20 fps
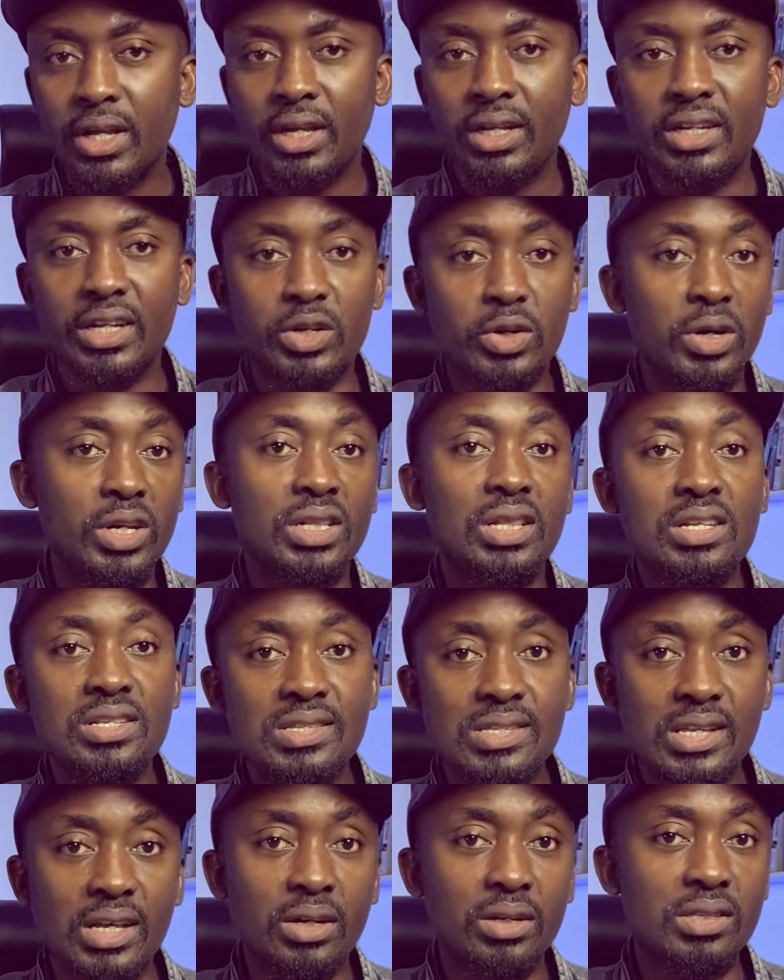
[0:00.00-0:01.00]
They currently
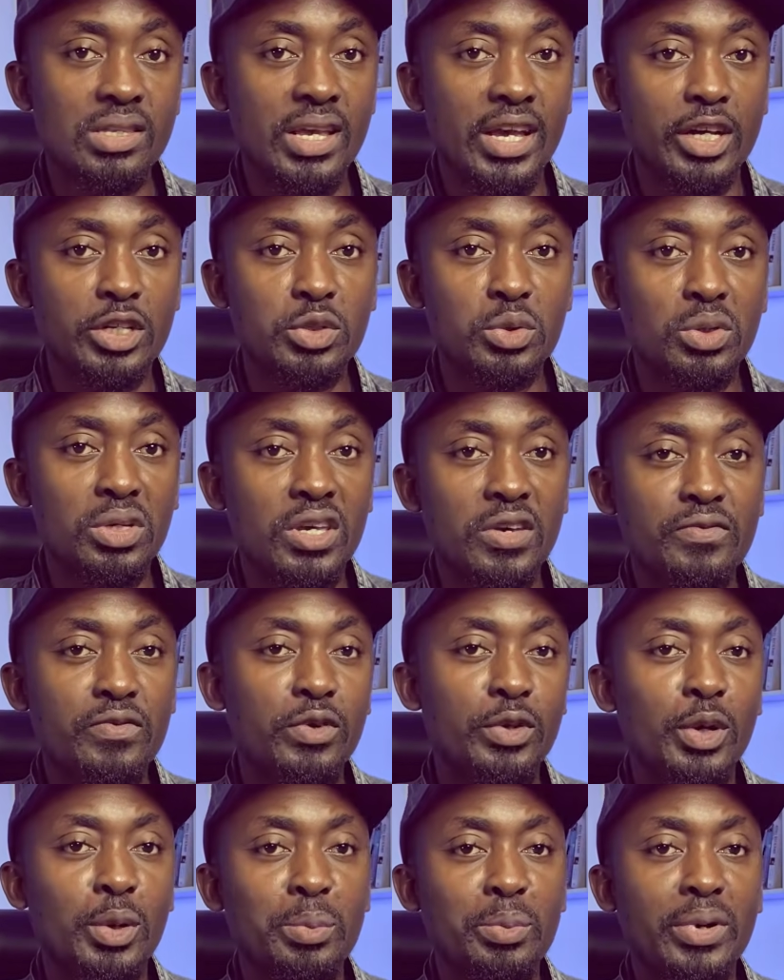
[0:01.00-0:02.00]
sell their UK
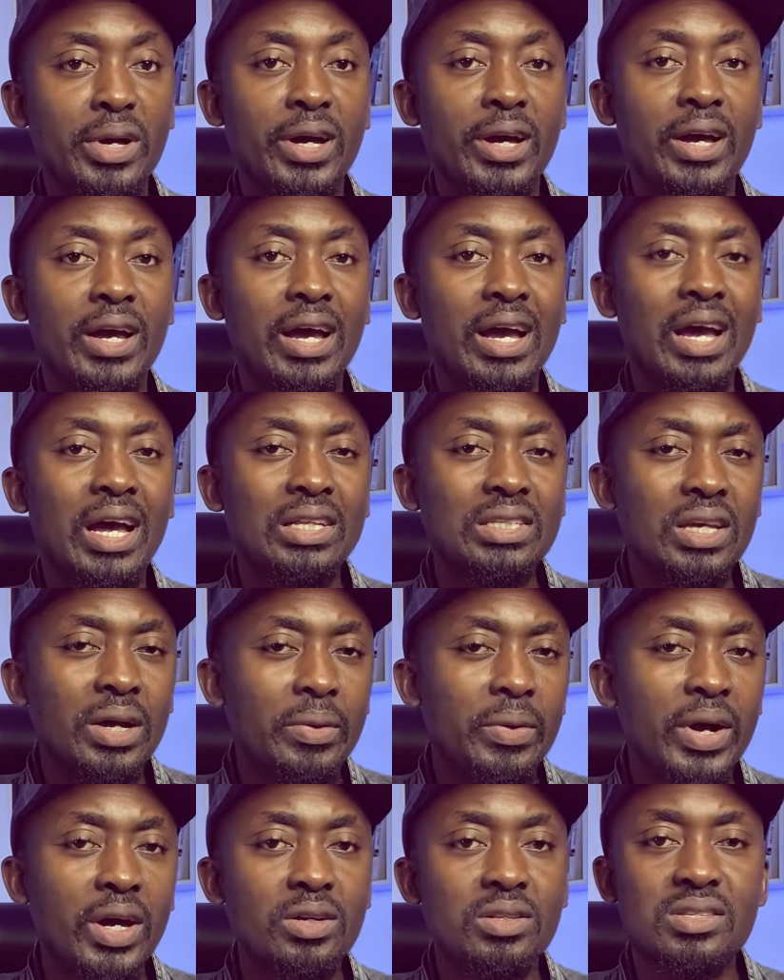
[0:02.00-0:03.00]
phone number at
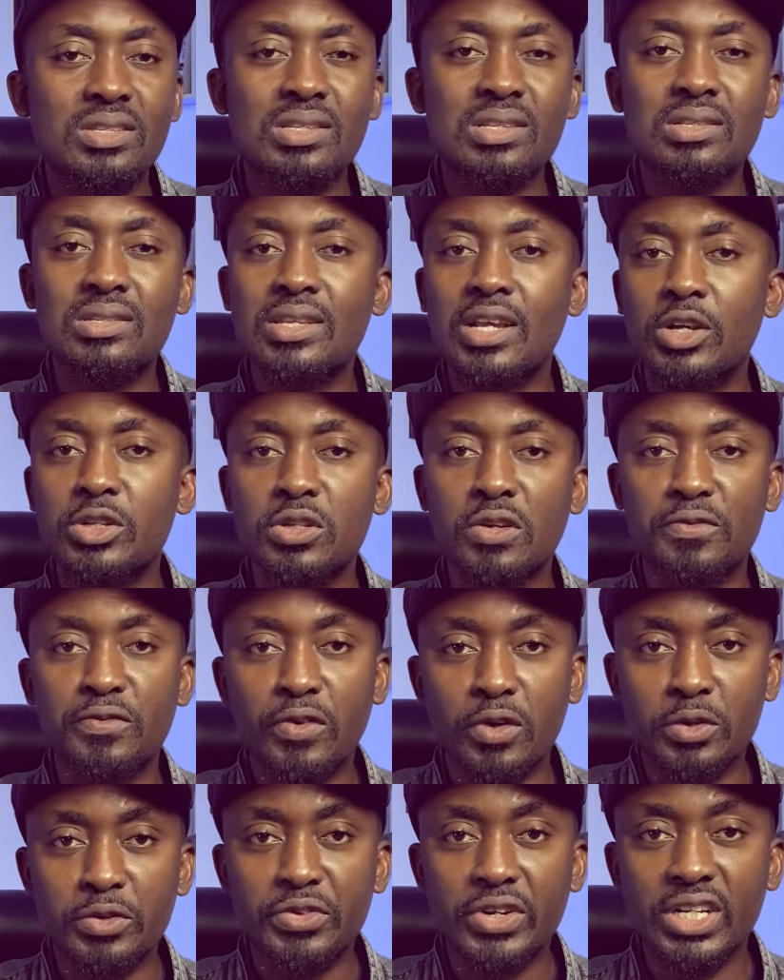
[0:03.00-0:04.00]
around
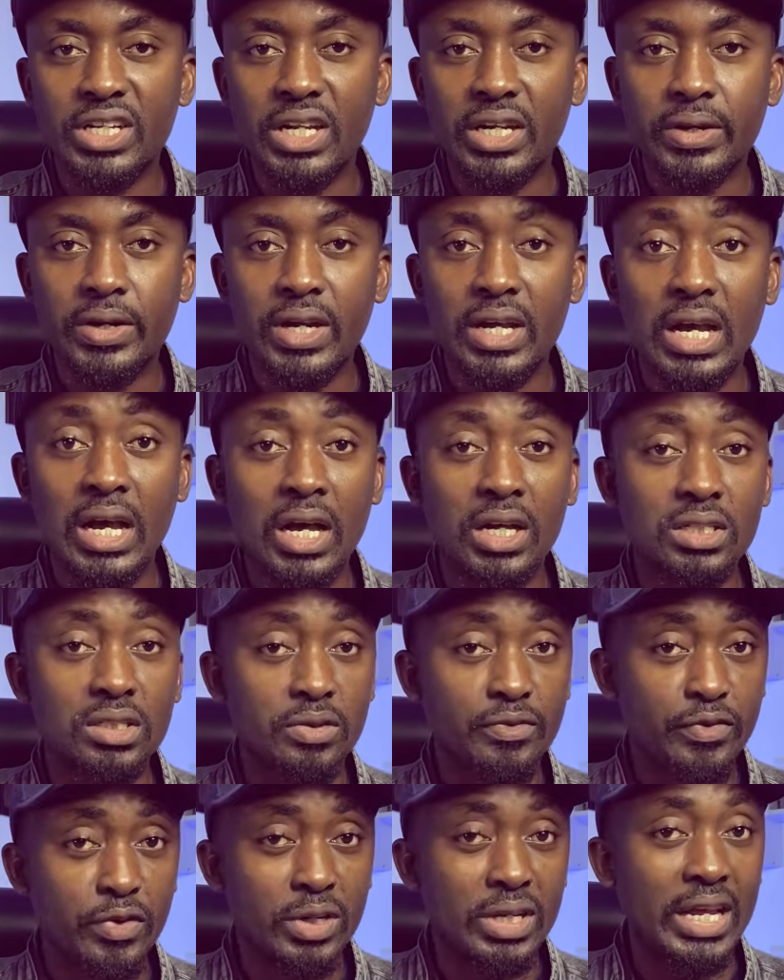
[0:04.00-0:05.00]
6,400 naira, and
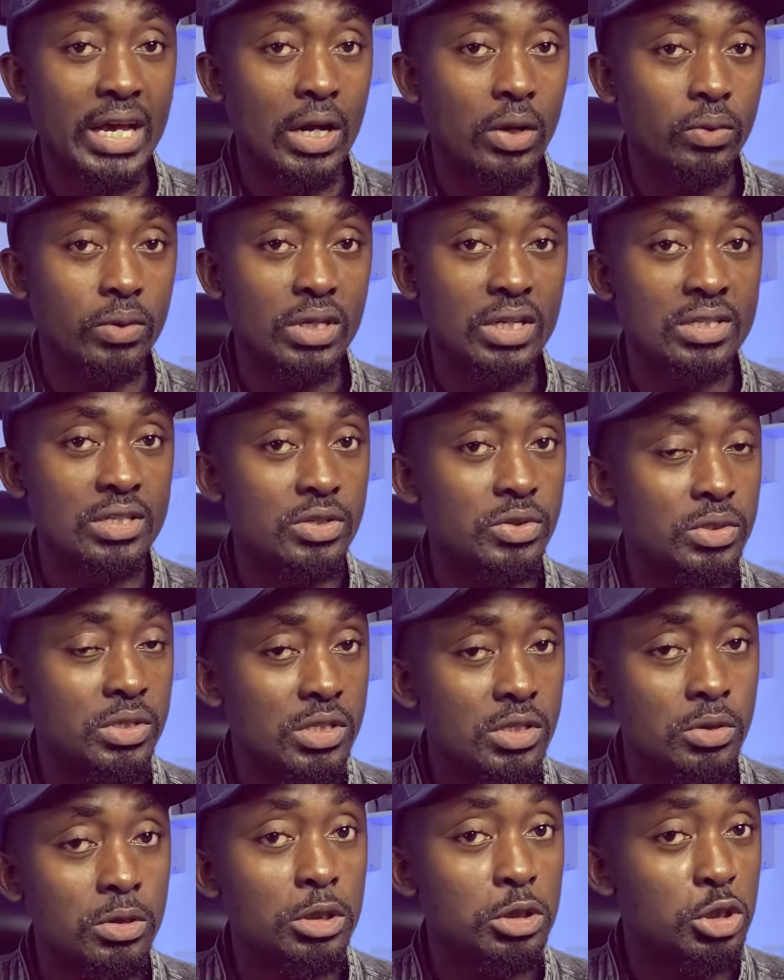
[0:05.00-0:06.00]
for now it is
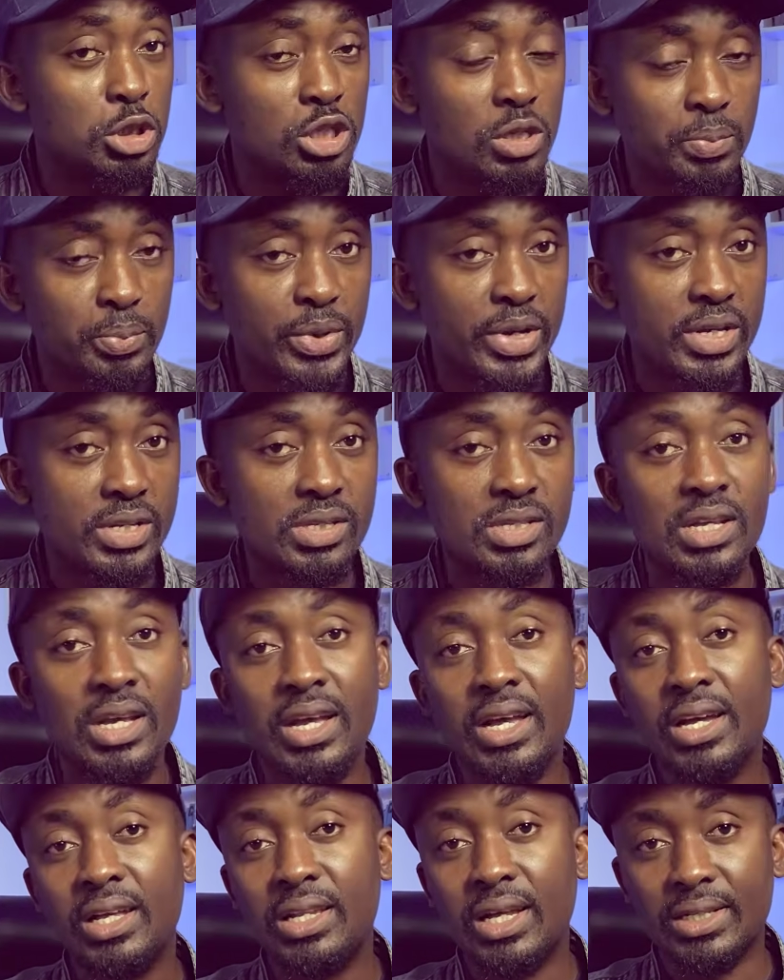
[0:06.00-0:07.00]
still the cheapest
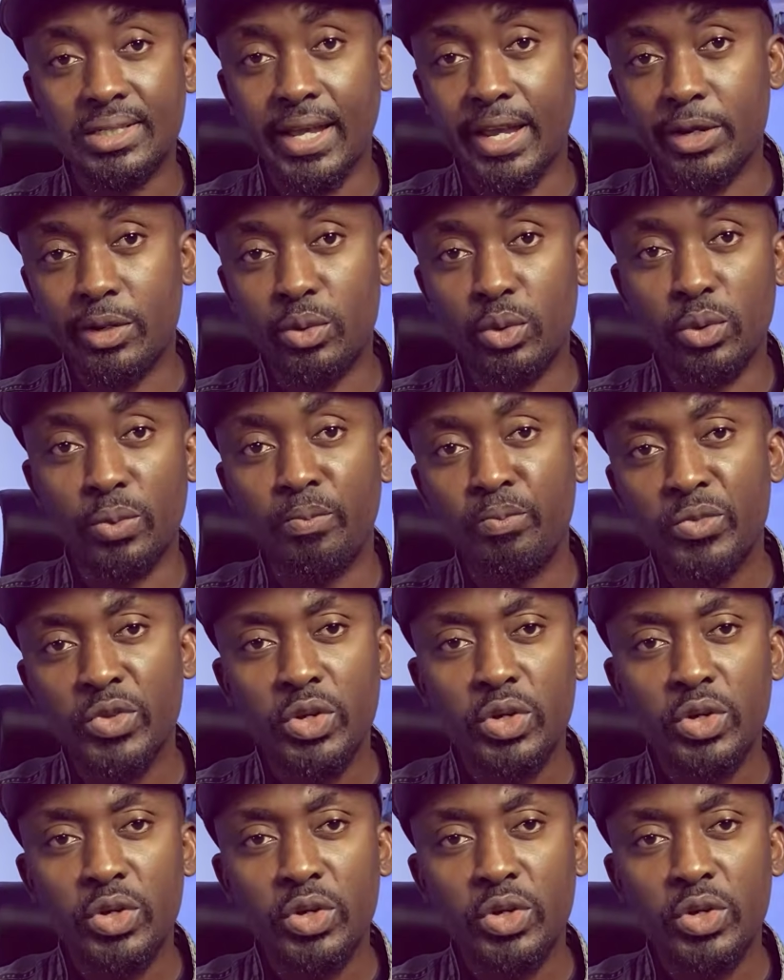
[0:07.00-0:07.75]
that I know.